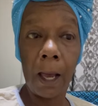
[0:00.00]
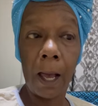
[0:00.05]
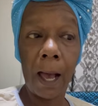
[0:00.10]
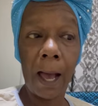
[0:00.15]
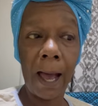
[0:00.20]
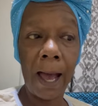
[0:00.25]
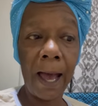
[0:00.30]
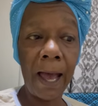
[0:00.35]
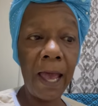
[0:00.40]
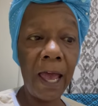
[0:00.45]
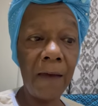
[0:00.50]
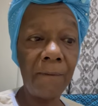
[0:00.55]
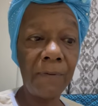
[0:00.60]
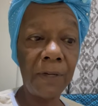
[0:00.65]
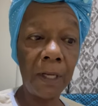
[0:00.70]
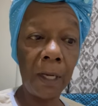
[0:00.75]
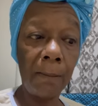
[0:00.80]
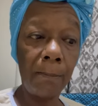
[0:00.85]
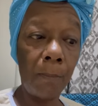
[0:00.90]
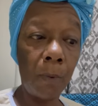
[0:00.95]
I have
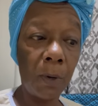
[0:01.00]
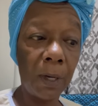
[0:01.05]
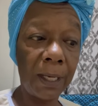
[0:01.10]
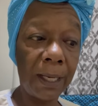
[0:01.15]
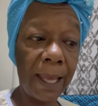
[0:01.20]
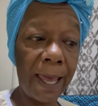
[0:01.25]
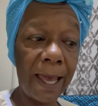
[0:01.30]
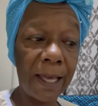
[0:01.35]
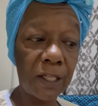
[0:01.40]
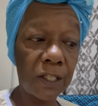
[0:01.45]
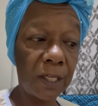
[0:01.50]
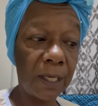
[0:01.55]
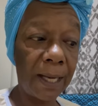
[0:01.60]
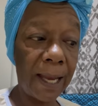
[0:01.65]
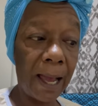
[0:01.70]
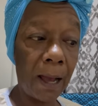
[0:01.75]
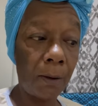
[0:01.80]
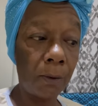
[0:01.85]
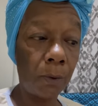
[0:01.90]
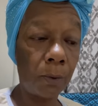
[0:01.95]
done more lashing
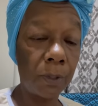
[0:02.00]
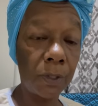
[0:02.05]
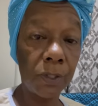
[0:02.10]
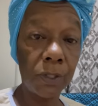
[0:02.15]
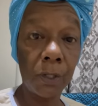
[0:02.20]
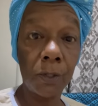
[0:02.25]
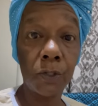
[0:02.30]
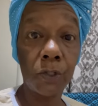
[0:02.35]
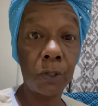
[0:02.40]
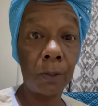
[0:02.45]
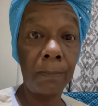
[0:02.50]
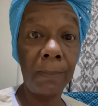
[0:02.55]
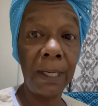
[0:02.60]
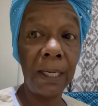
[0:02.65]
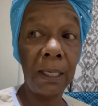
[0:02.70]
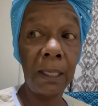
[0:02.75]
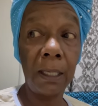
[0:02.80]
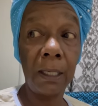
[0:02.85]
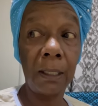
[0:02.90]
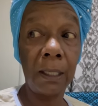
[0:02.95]
out on social
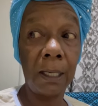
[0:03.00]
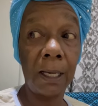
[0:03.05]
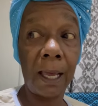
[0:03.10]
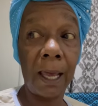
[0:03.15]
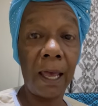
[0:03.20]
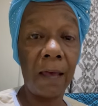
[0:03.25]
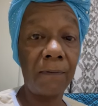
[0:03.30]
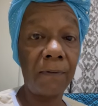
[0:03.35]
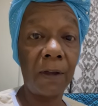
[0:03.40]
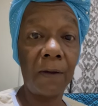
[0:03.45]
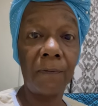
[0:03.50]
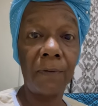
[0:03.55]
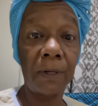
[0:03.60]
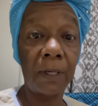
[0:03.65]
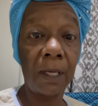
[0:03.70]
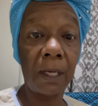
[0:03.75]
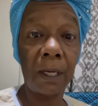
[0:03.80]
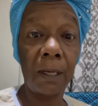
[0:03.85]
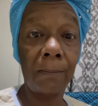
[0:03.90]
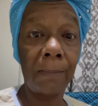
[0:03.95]
media than I have ever
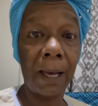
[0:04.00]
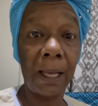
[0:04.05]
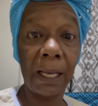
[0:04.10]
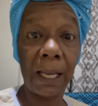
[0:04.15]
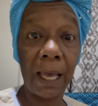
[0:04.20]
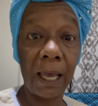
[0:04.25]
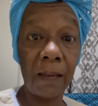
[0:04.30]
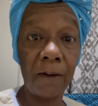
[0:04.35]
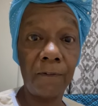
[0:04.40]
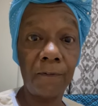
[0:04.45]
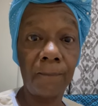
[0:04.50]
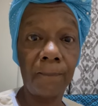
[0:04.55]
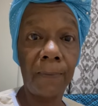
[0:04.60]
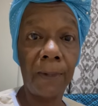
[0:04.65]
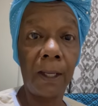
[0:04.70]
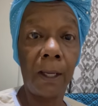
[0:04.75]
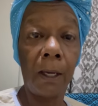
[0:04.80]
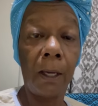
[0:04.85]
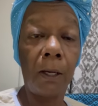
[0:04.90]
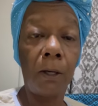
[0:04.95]
done in my life.
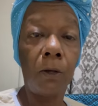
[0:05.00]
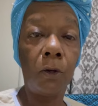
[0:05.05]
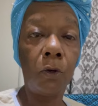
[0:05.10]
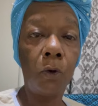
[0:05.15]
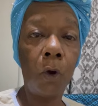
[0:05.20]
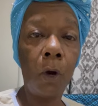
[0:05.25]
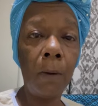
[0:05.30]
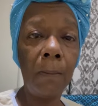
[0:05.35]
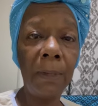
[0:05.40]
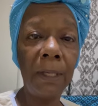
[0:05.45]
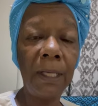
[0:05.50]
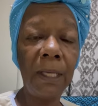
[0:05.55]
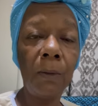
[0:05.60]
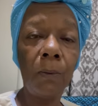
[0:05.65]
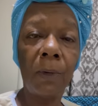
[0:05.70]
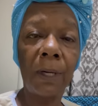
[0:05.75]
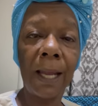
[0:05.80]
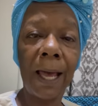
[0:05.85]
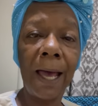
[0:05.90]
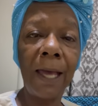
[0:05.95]
Normally,
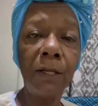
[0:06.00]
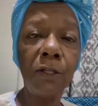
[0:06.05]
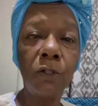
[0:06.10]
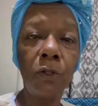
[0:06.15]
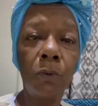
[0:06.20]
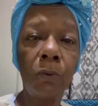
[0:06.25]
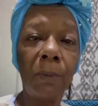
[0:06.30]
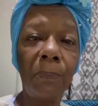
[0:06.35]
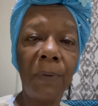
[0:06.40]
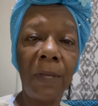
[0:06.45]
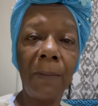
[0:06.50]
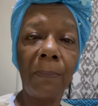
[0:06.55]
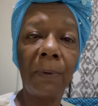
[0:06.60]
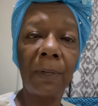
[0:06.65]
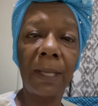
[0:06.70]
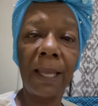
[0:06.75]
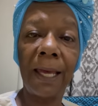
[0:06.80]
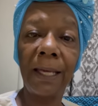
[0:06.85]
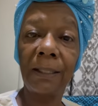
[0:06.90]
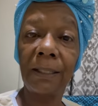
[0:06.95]
what I do with people
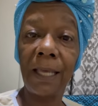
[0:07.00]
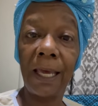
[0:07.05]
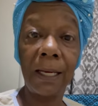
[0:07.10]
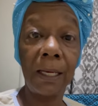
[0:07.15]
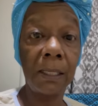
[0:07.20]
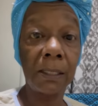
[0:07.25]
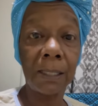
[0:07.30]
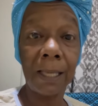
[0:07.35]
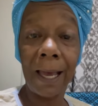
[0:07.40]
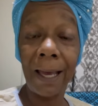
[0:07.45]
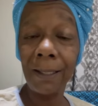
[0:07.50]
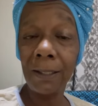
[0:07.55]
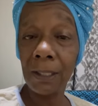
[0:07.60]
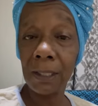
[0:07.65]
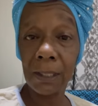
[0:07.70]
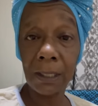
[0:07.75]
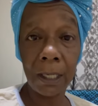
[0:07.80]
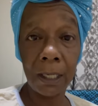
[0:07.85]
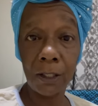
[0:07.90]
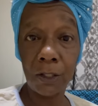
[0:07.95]
like that is I
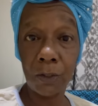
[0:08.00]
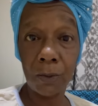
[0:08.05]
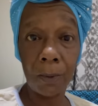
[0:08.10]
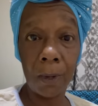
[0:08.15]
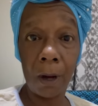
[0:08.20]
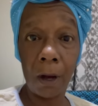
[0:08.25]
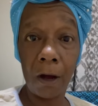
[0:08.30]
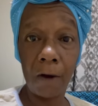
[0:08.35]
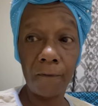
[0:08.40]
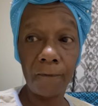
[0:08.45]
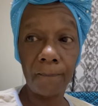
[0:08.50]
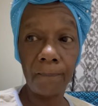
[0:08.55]
just cut you off.